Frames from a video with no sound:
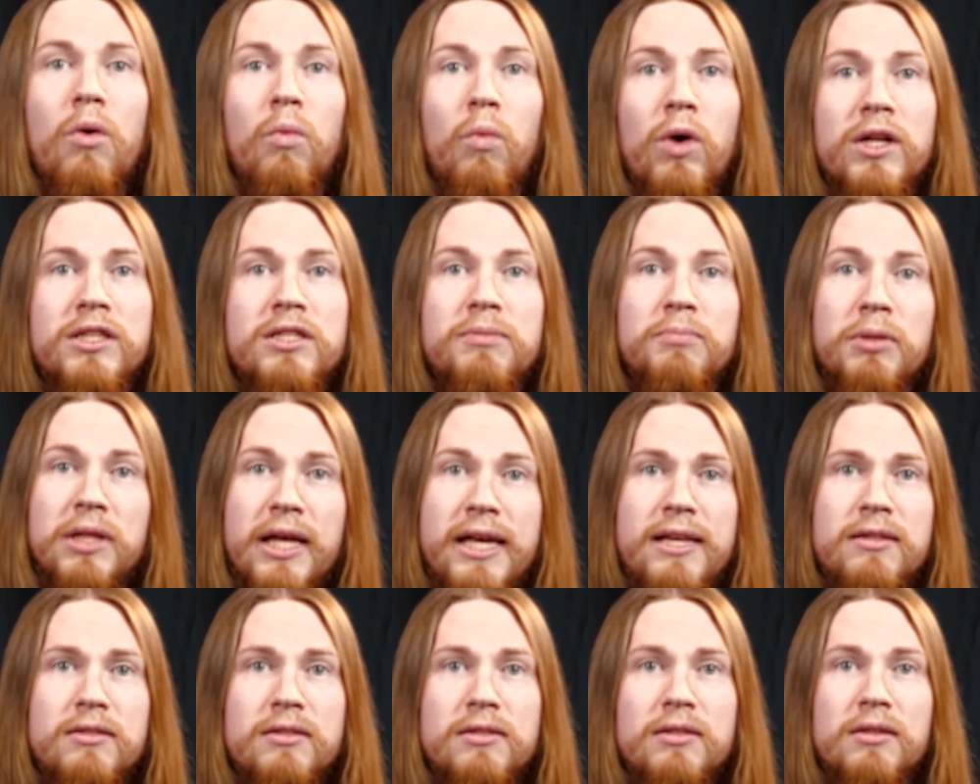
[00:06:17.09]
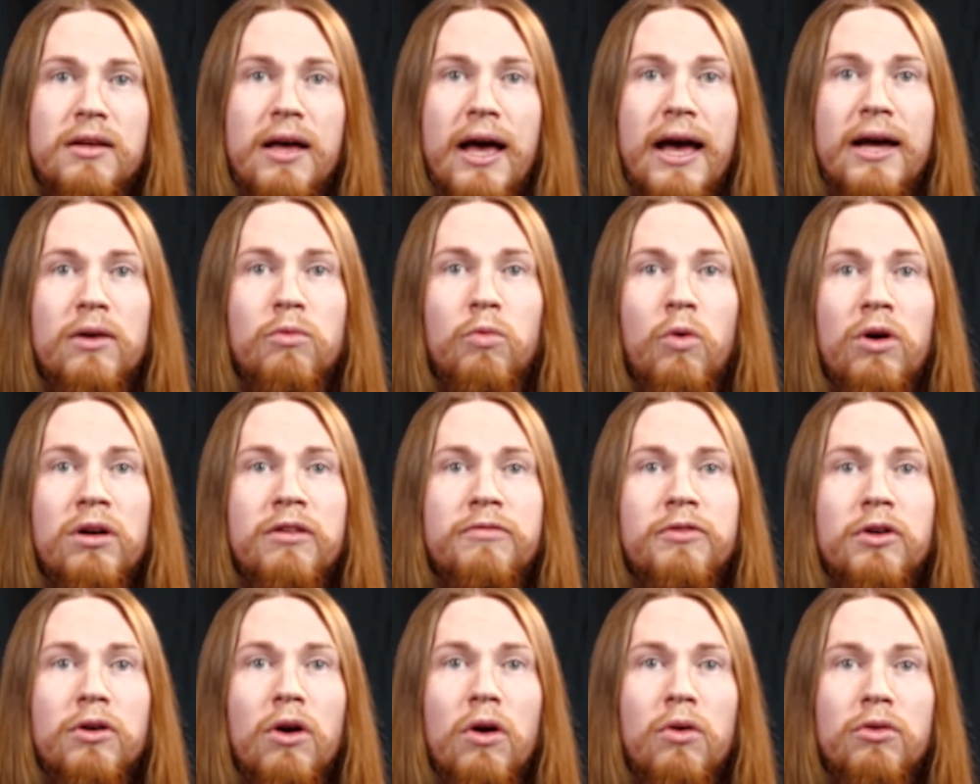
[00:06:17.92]
Once placed, add one
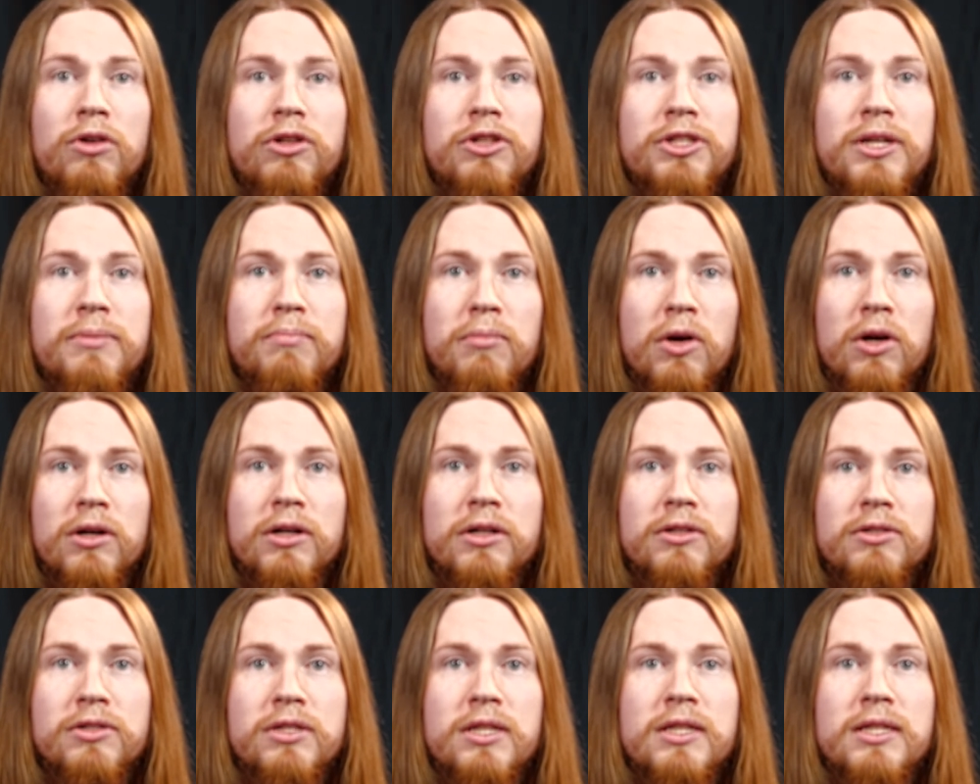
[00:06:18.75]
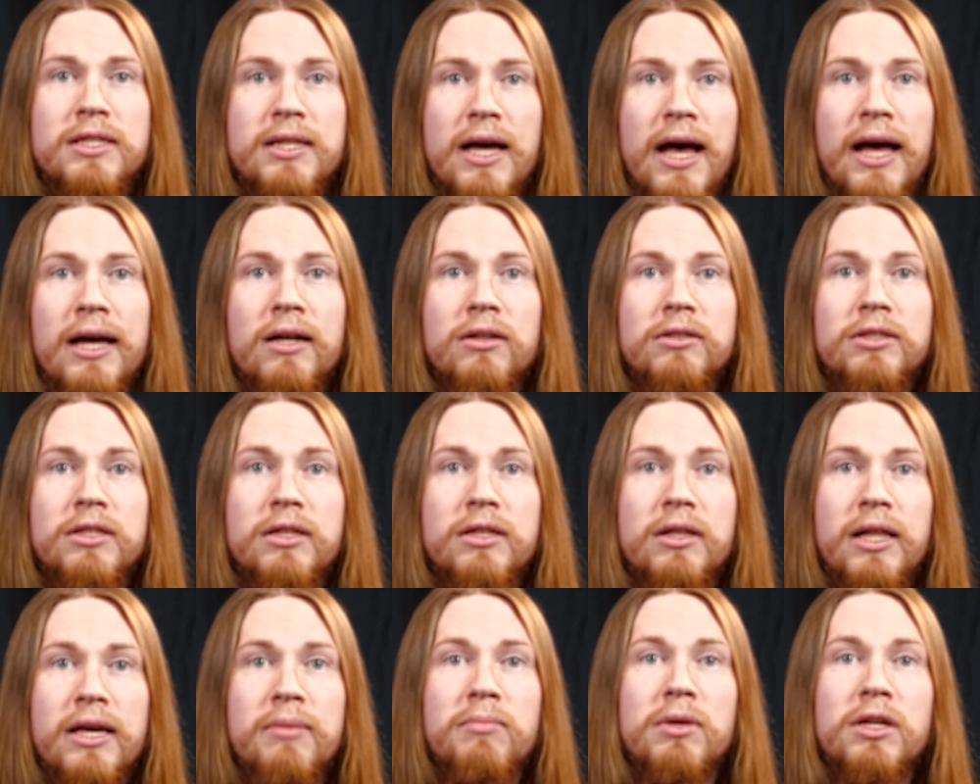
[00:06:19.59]
of your ownership markers to the tile to
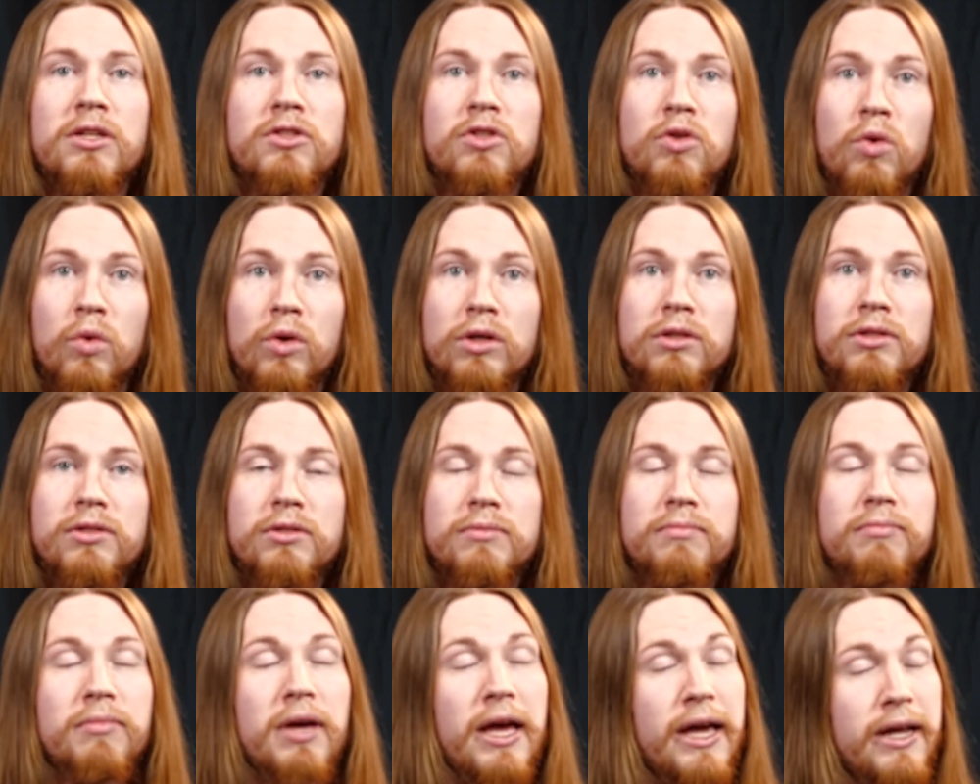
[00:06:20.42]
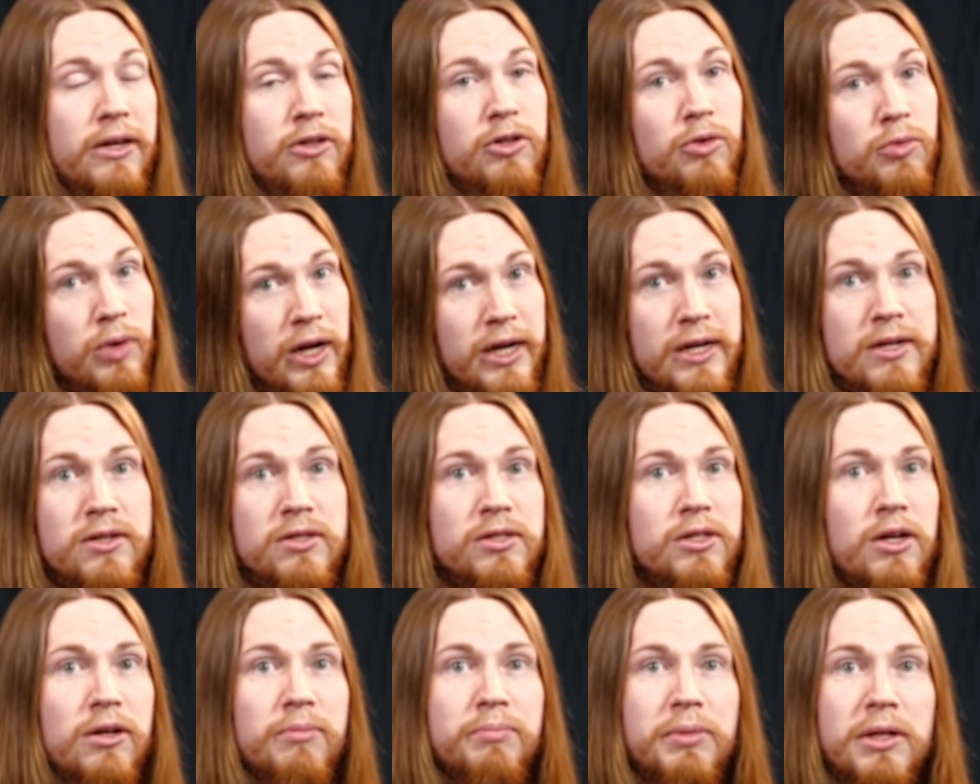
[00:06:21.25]
claim it as yours, and you're ready to
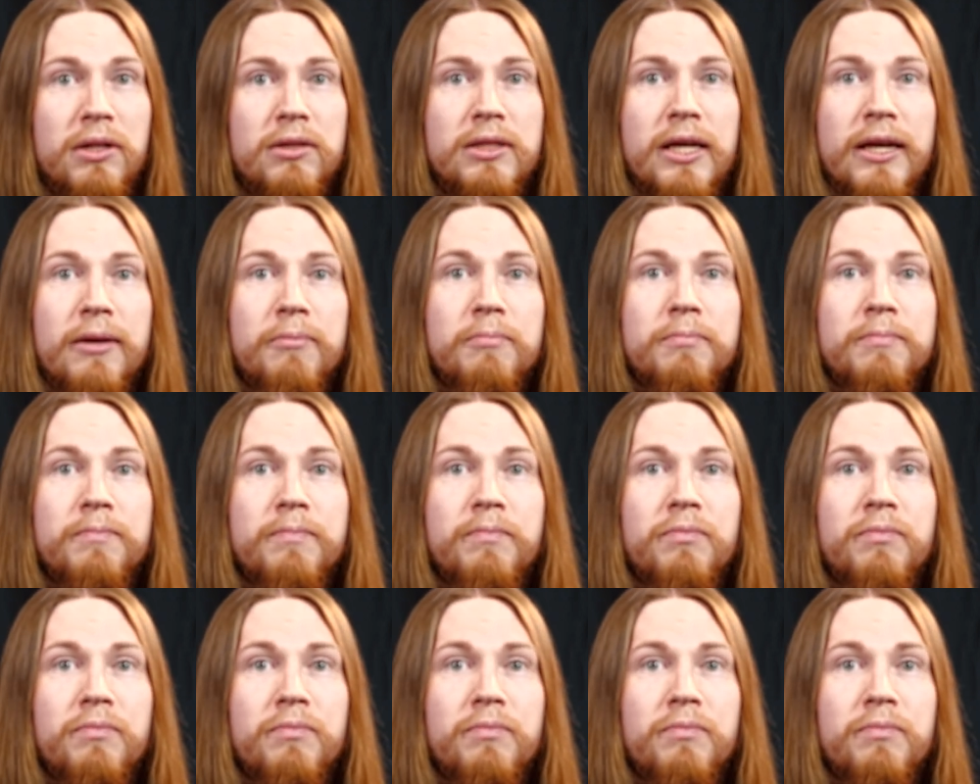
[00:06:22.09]
start building.